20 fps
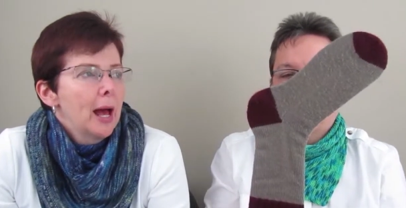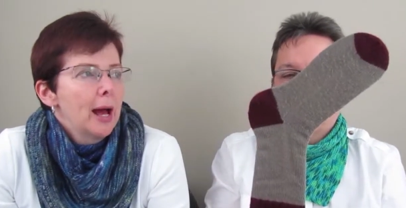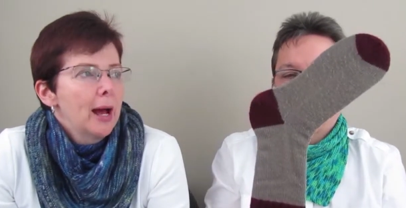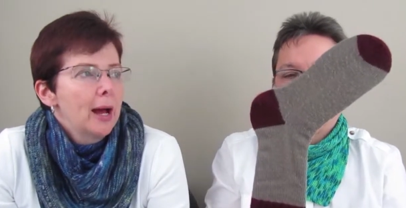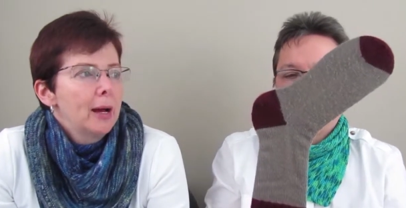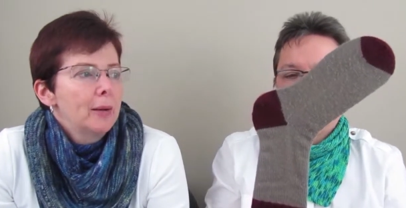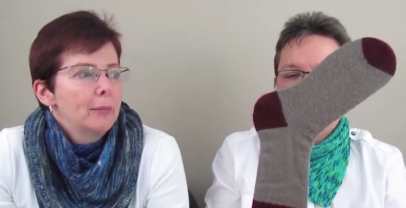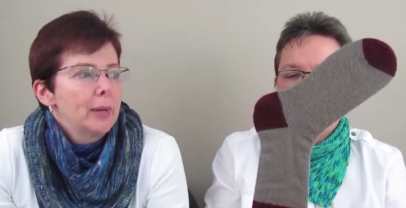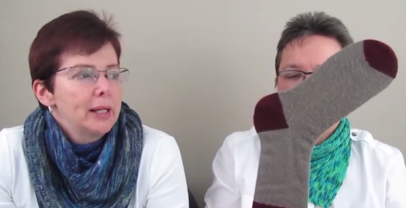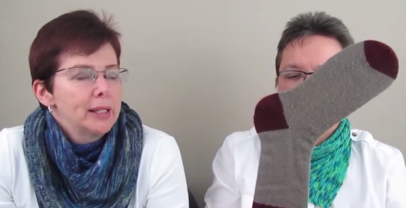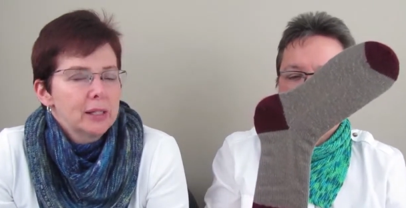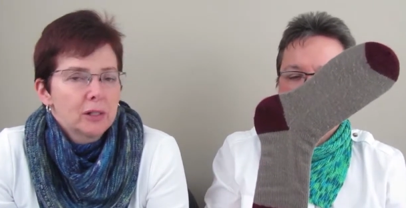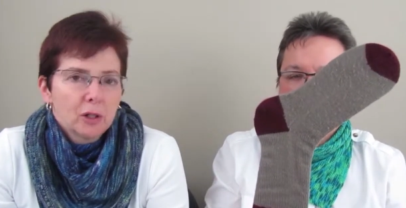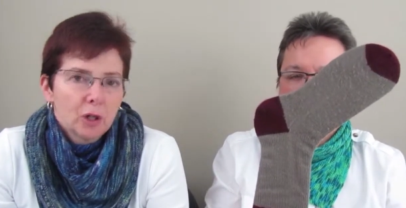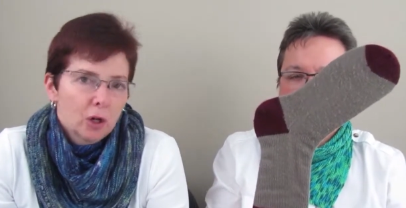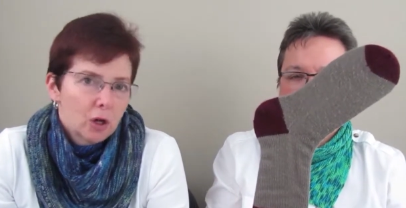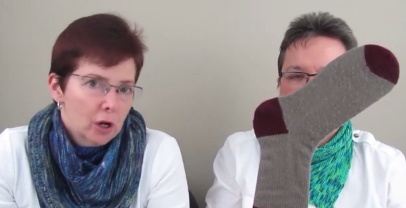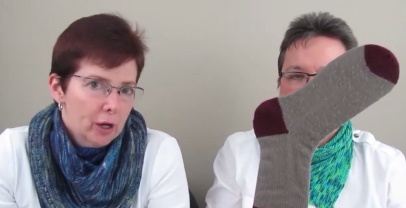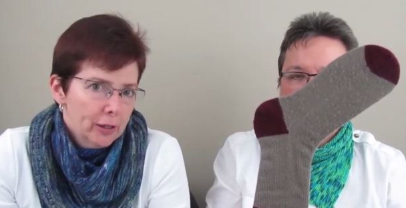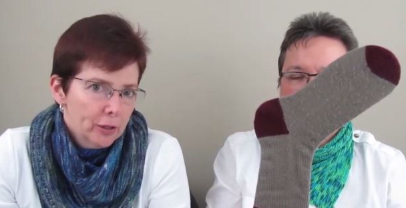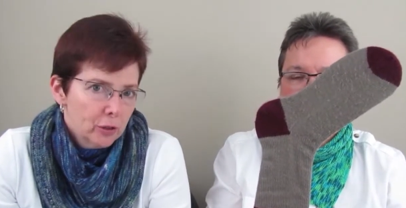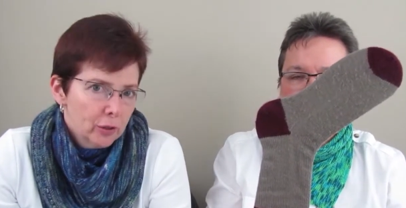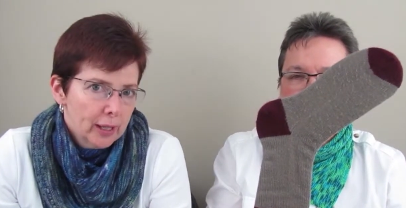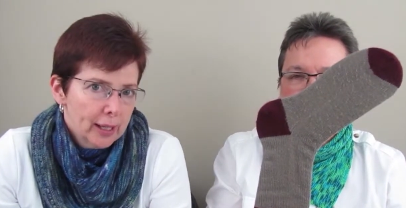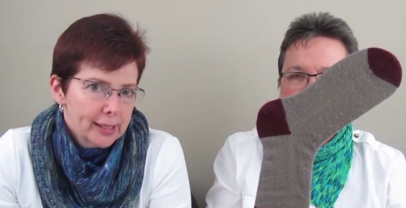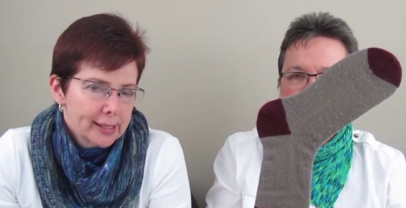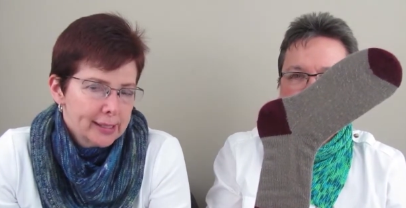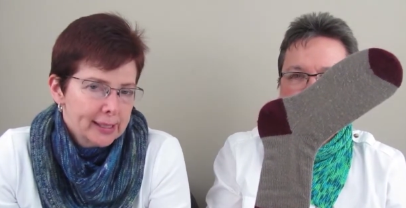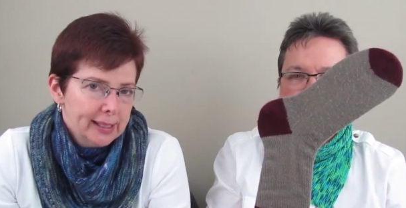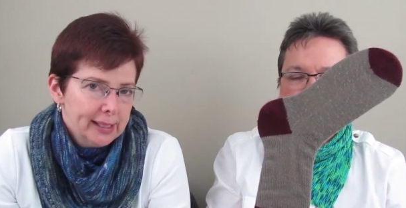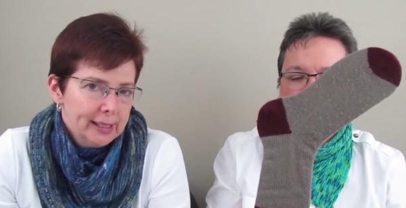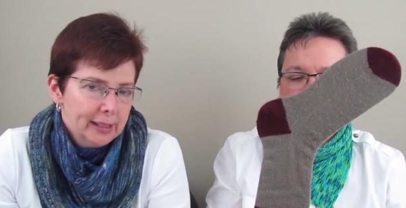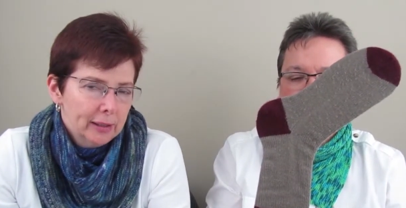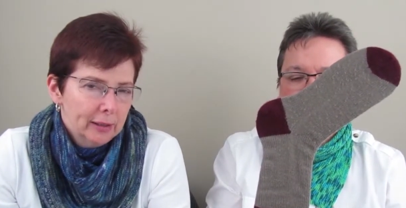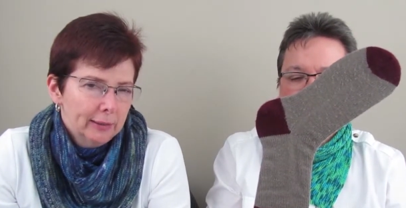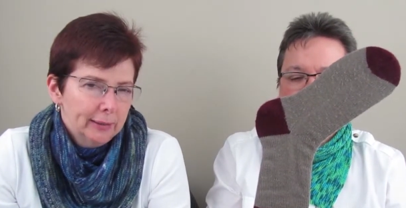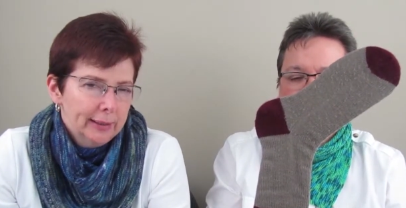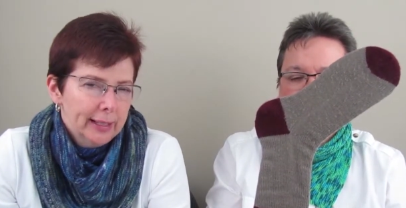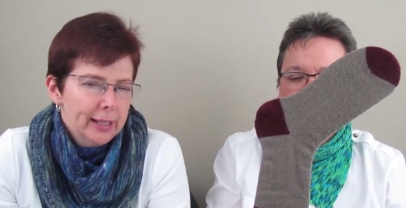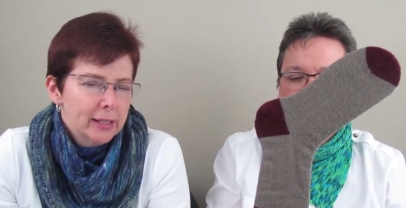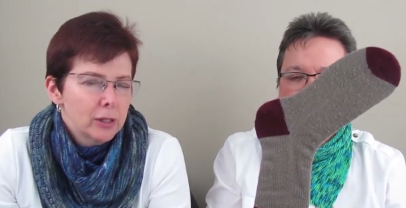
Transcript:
Speaker 1: Um, I did the contrast heel.